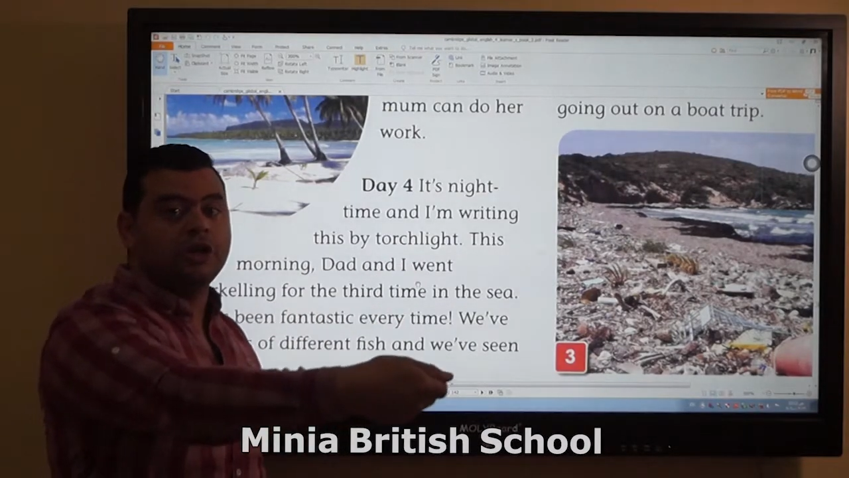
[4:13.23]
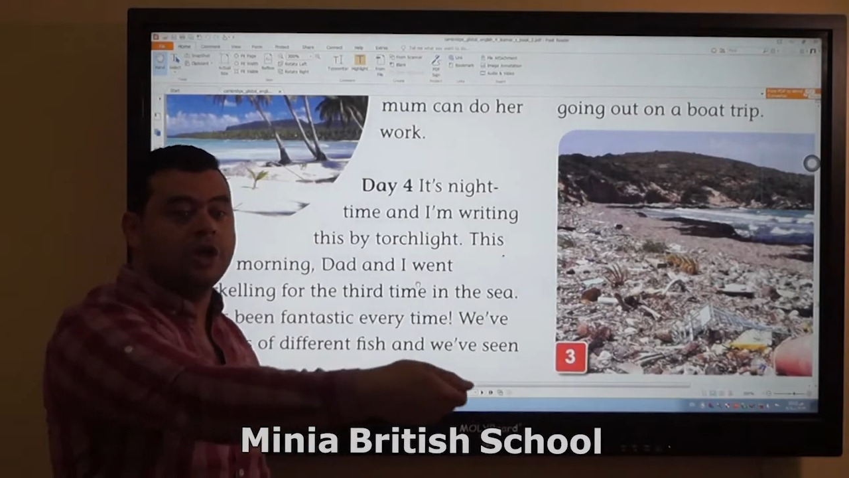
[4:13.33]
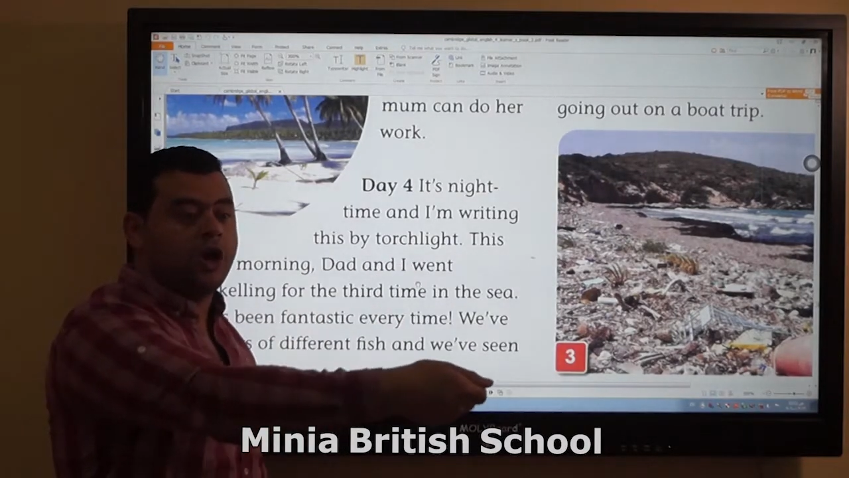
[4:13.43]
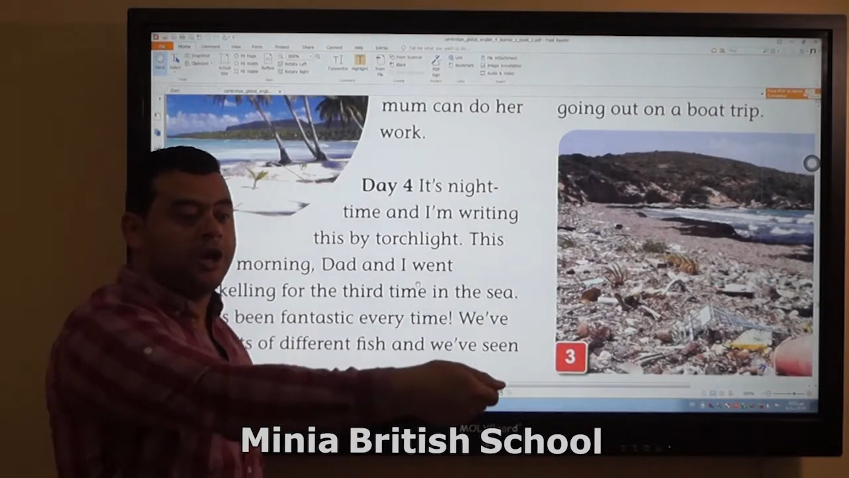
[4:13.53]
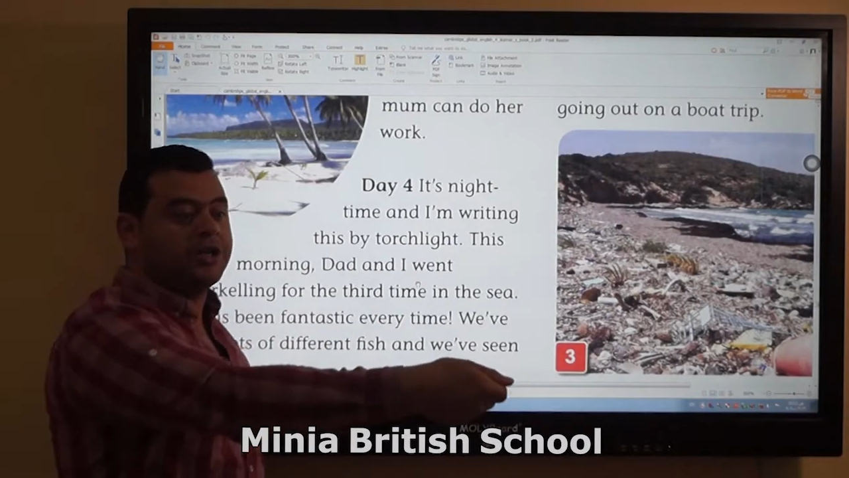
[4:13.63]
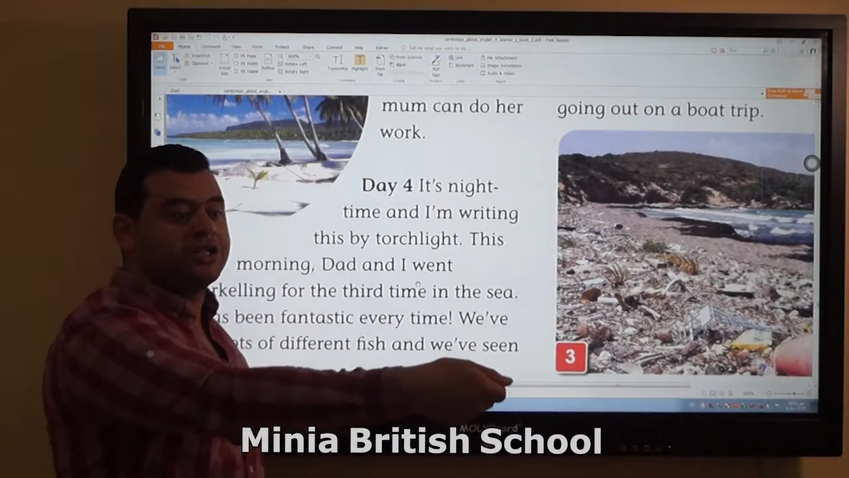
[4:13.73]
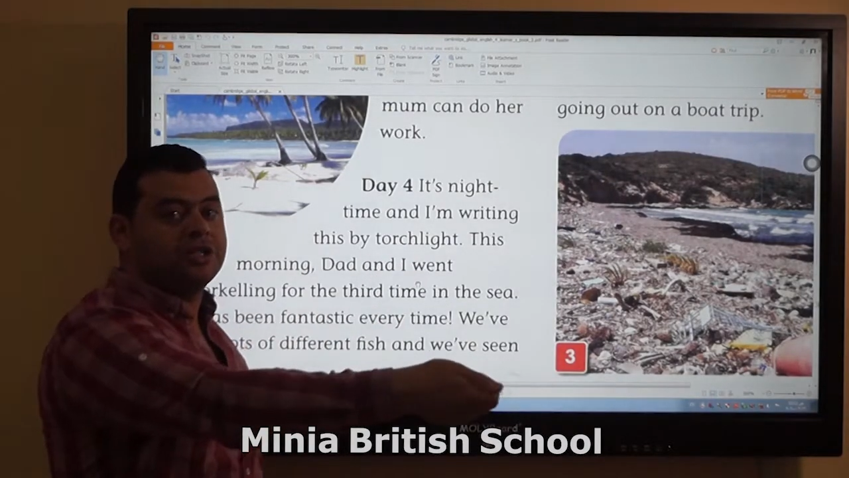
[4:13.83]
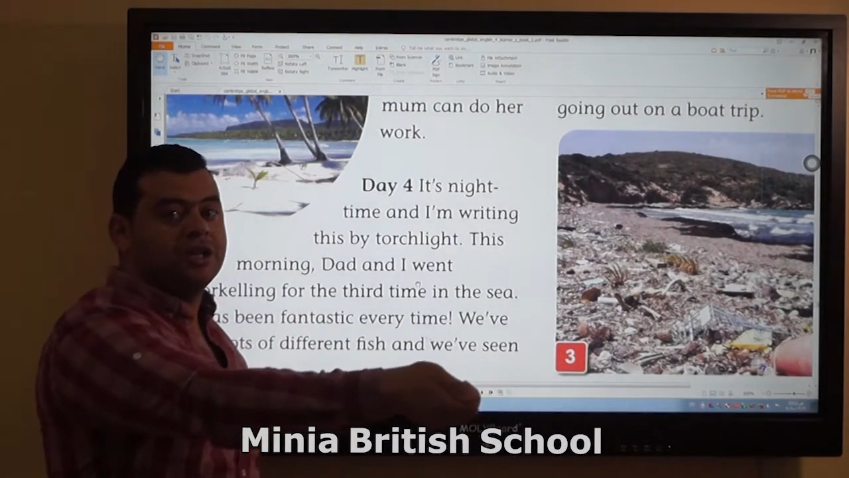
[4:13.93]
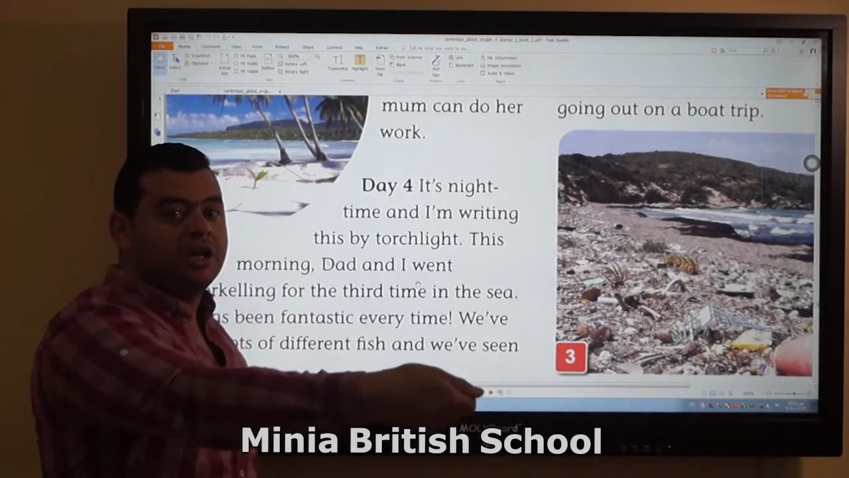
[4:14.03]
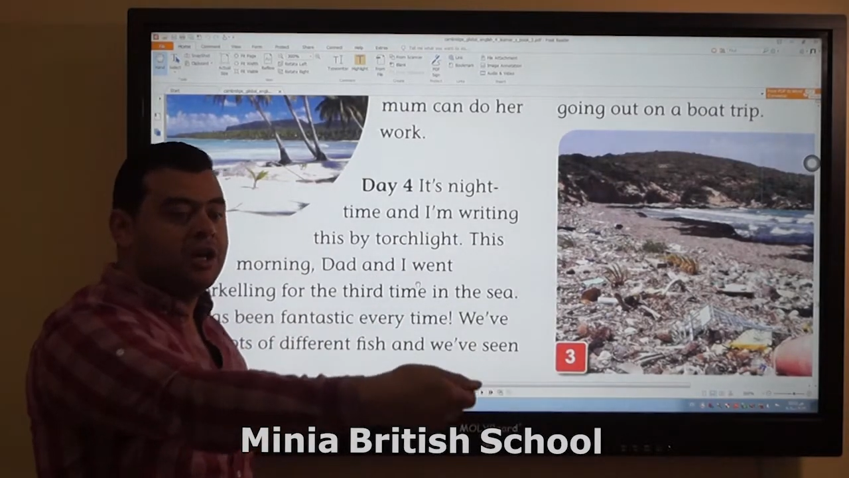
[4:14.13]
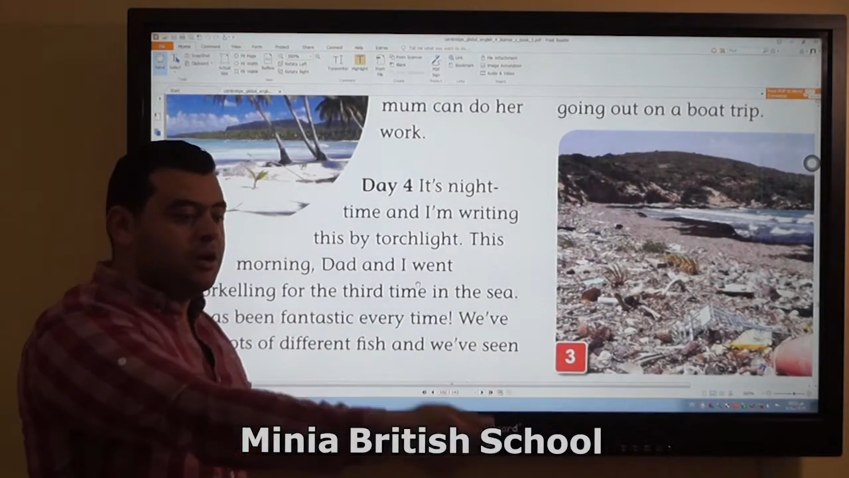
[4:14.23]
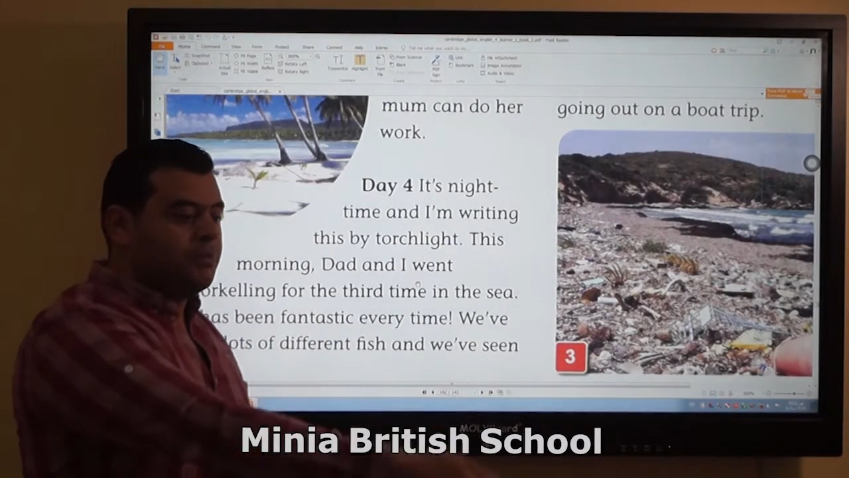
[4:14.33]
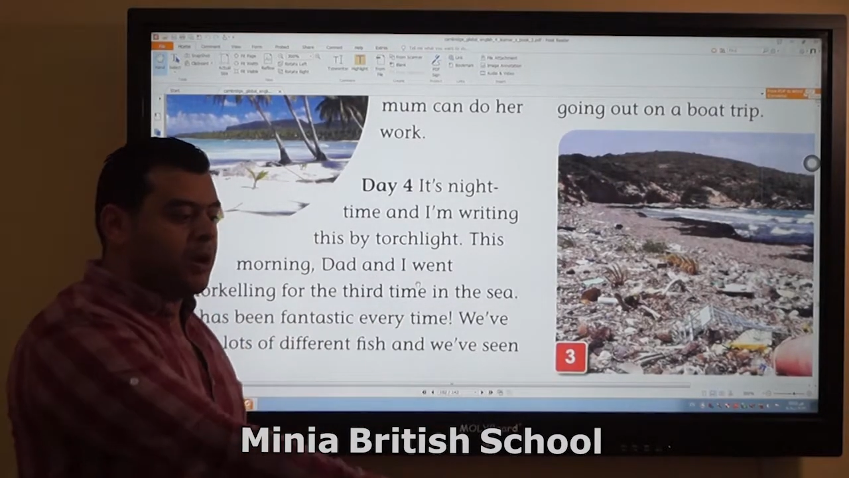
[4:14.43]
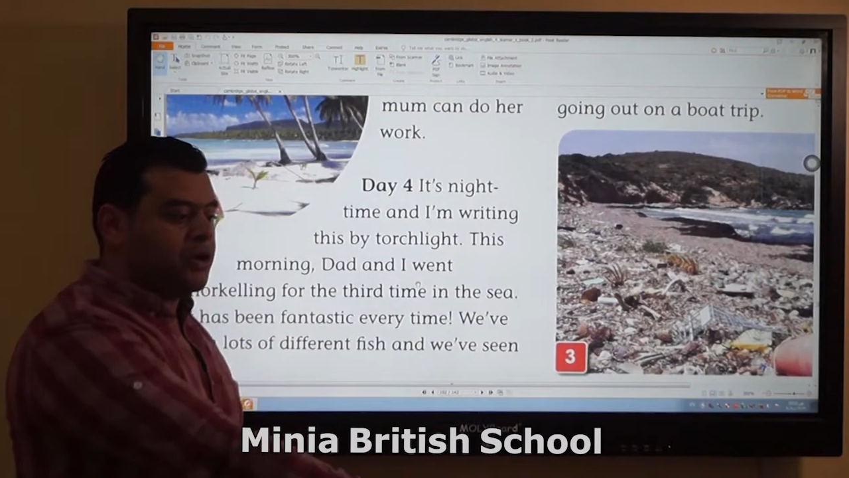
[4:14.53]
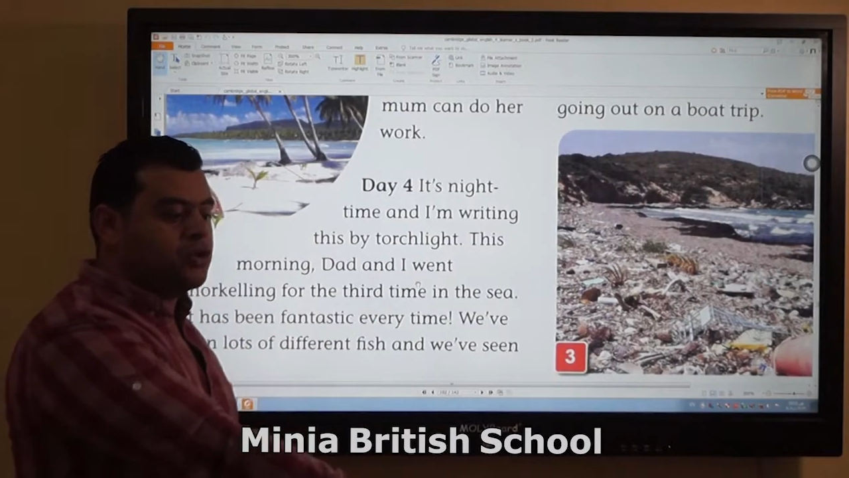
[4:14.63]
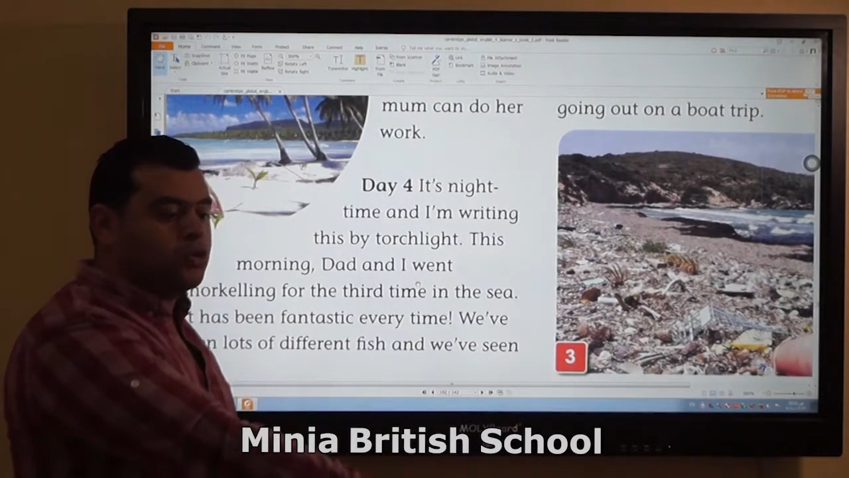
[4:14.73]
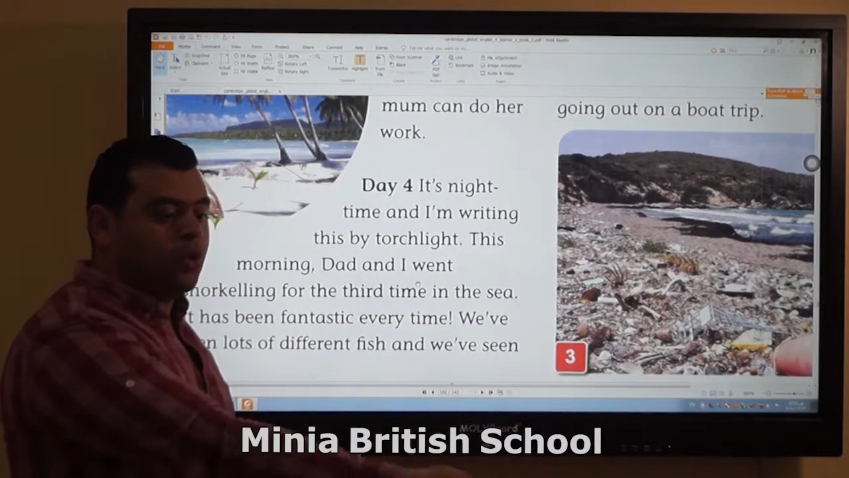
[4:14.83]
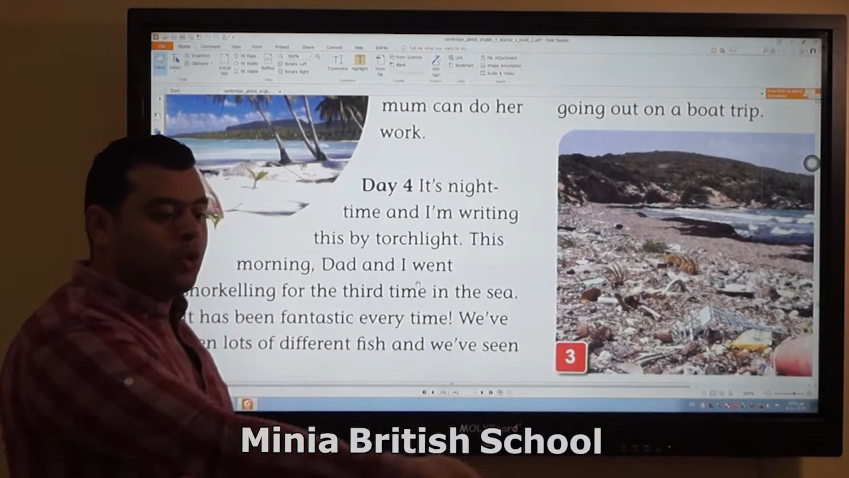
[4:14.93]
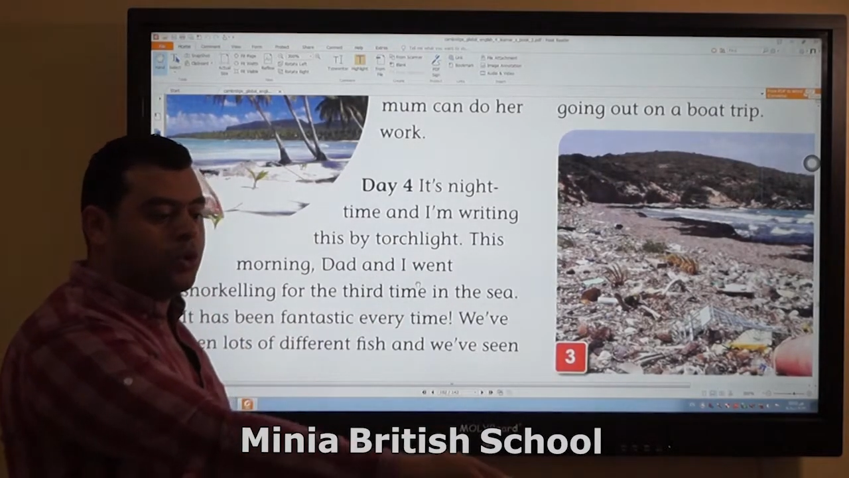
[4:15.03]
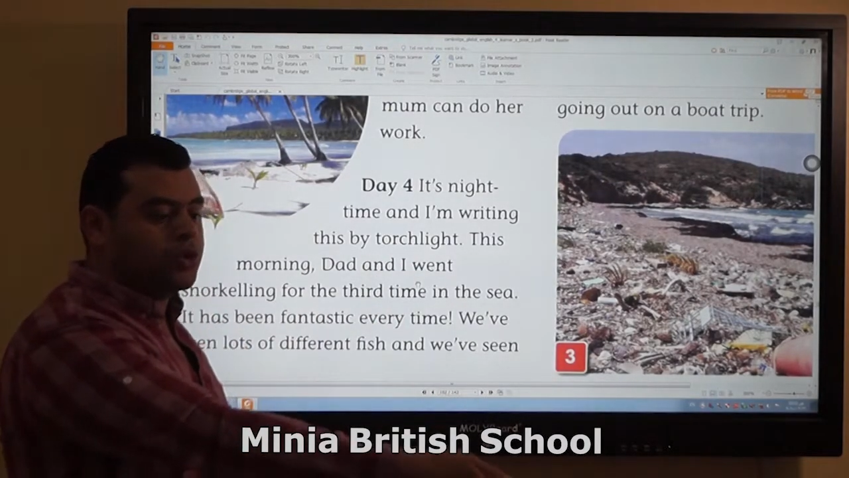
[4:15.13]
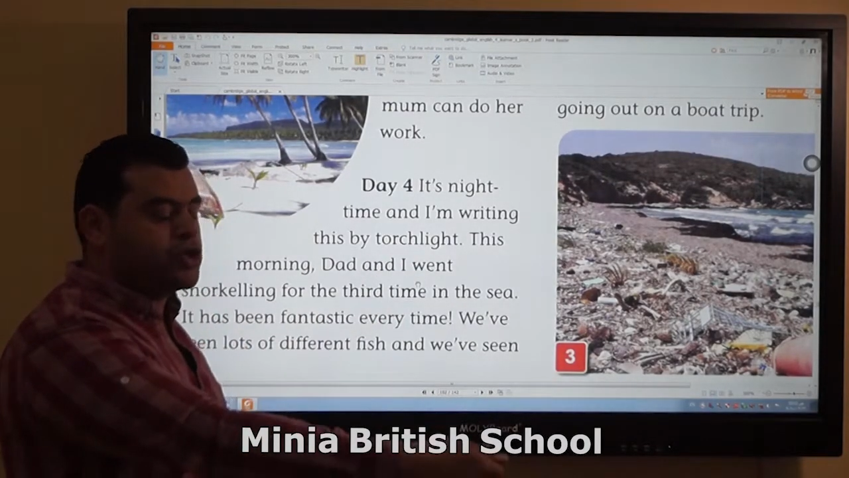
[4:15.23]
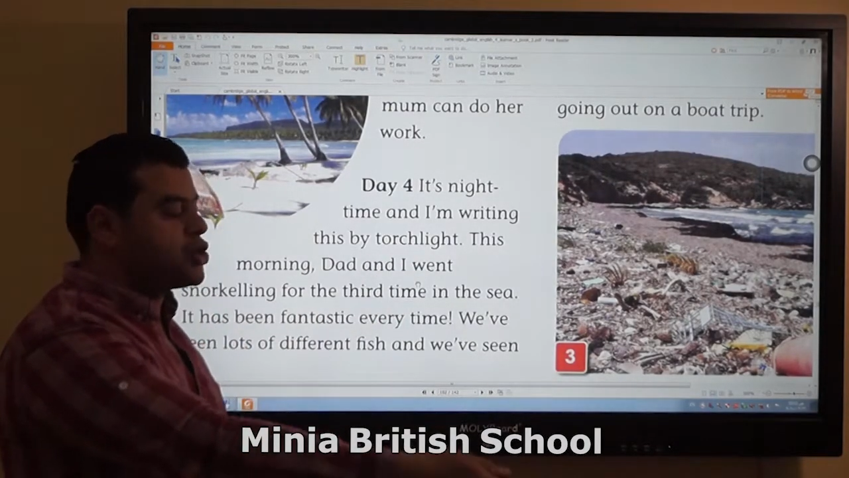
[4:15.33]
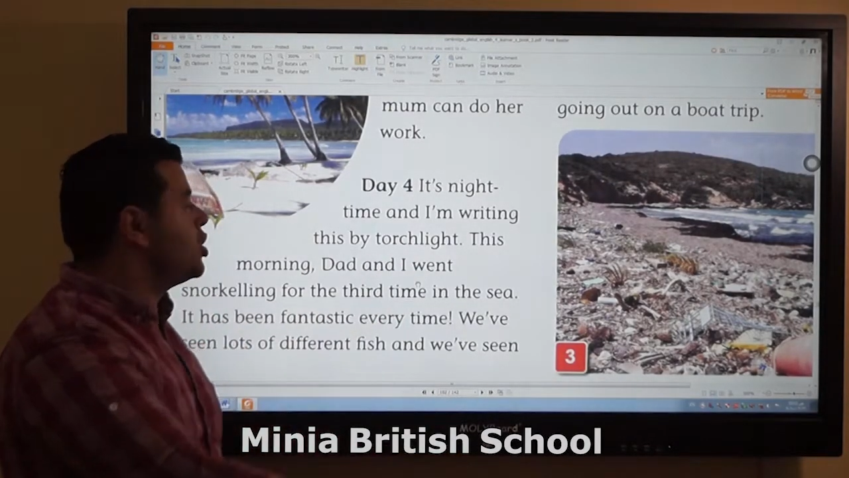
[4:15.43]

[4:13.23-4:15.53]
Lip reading: light. By torch